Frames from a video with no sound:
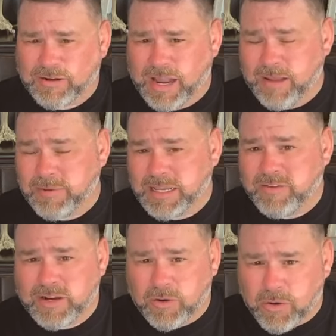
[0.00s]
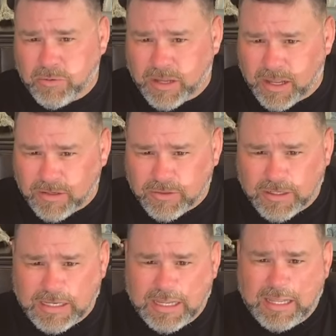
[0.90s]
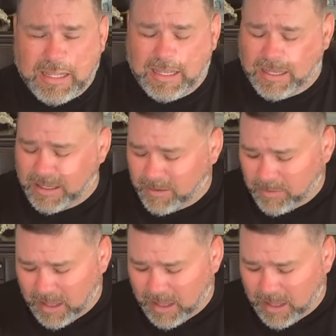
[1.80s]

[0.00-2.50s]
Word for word: happening even in our own country, um,